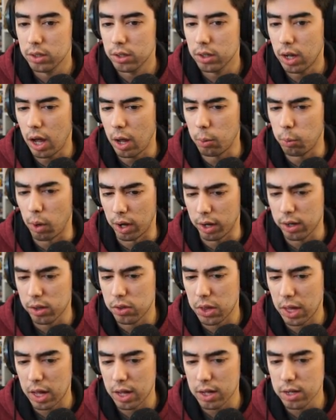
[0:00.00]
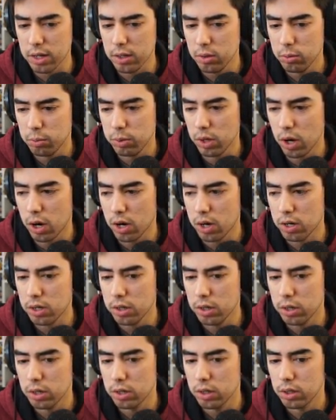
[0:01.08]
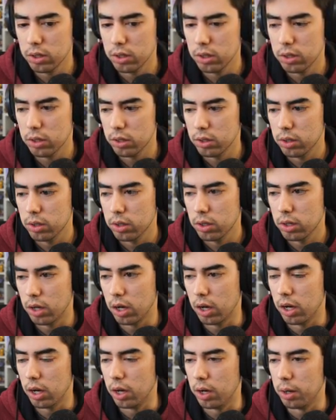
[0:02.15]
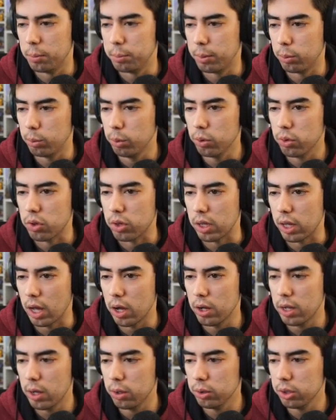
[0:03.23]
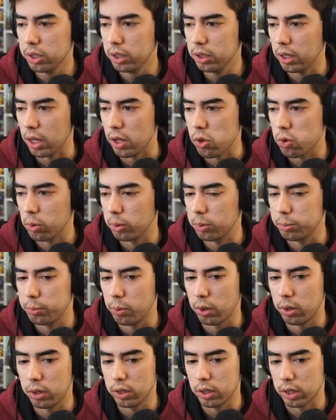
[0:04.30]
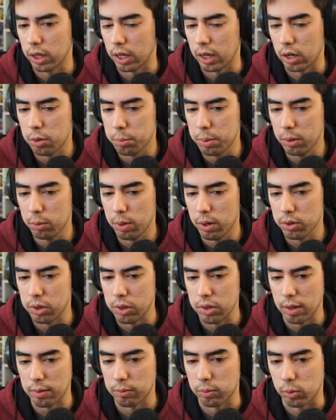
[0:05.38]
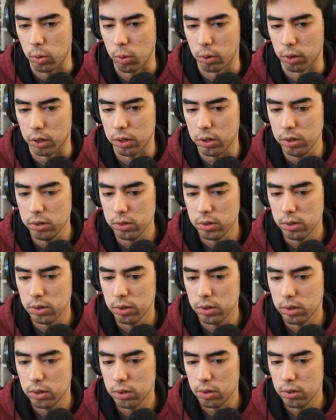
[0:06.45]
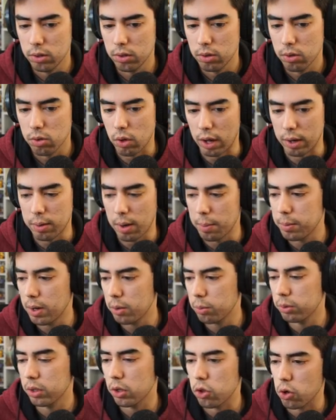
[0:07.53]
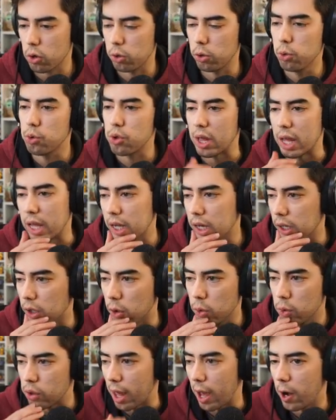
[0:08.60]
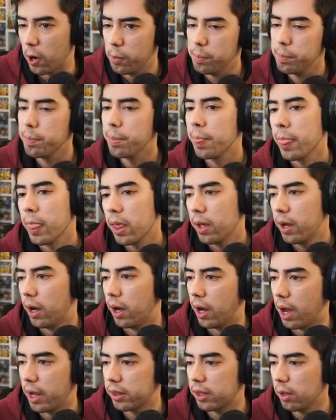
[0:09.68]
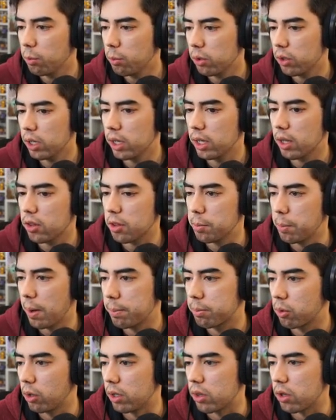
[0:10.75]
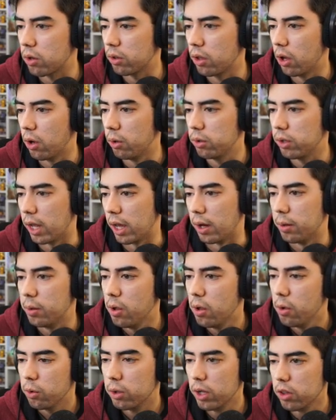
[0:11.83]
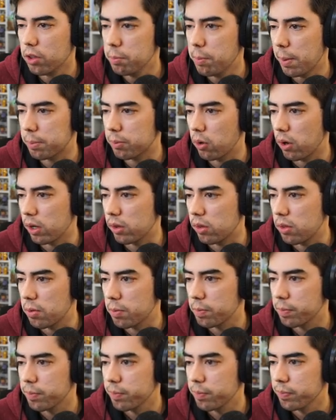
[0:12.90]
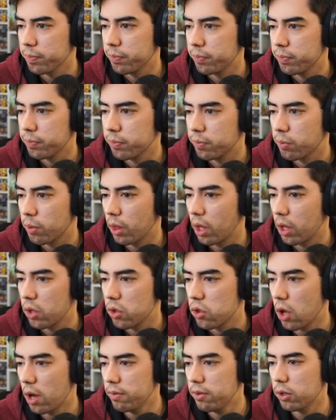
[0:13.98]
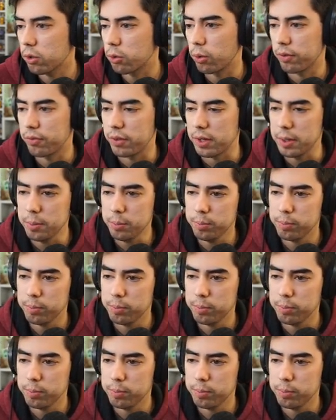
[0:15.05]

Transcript: I want to say we are. Um, but we'll see. I'll, I'll, look at the injury report again. It's been a while since I've recorded, so I, am not really sure who's in and who's out. Uh, I think we're gonna get some upgrades here though. Yeah, got some upgrades. Javier Griffey.